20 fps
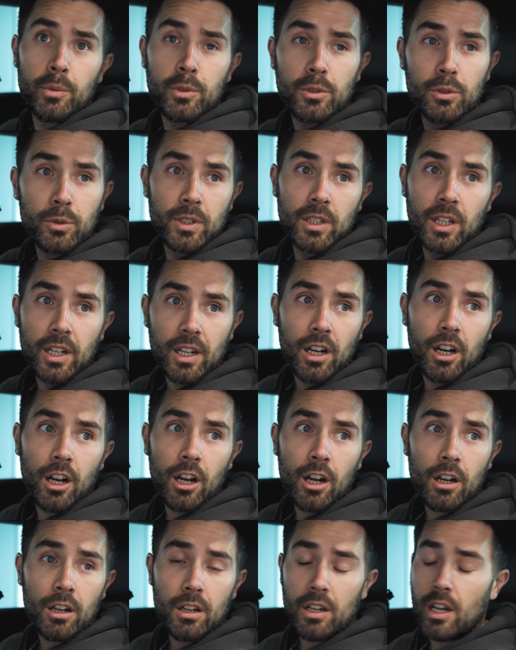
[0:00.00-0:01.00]
We're talking like
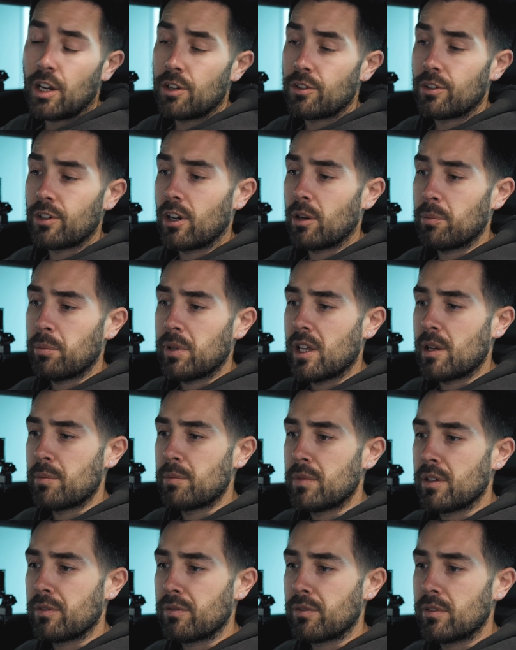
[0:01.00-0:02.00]
100
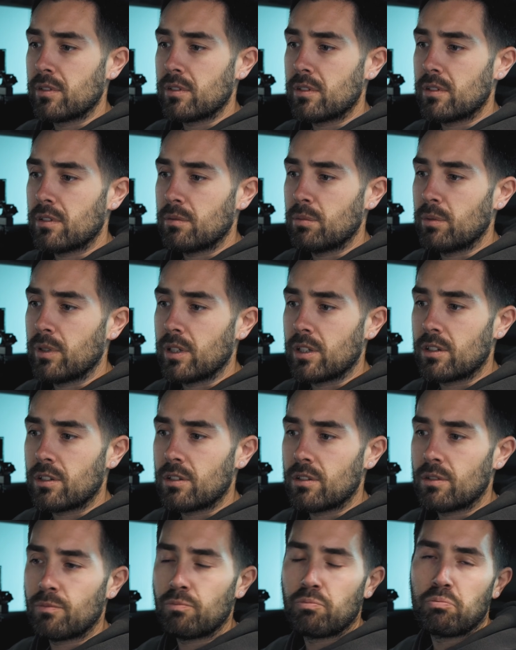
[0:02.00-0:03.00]
RPM difference,
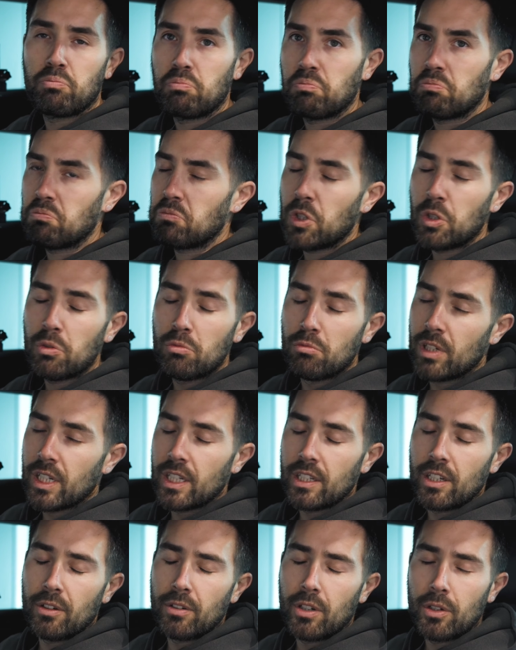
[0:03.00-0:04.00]
which you
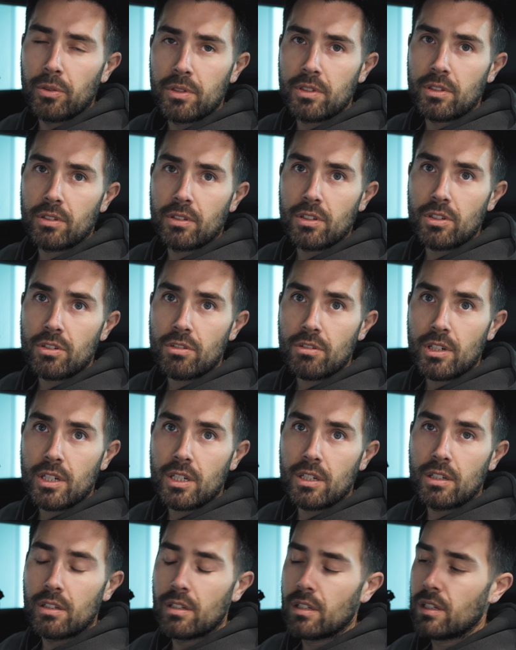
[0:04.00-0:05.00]
really don't notice on the
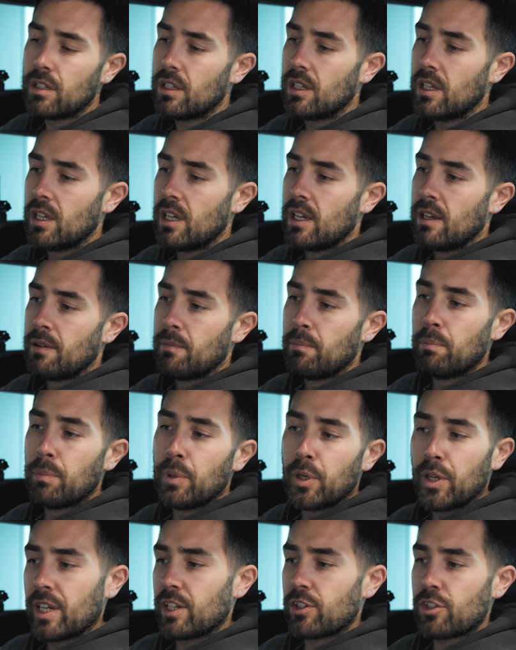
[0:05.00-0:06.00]
street,
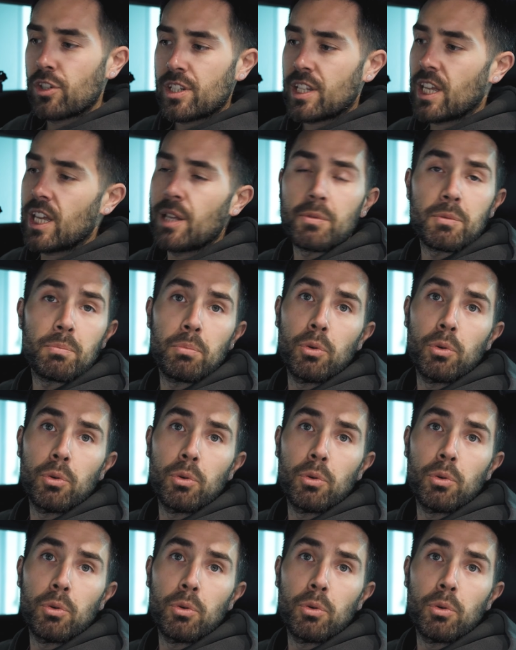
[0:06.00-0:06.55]
but it just keeps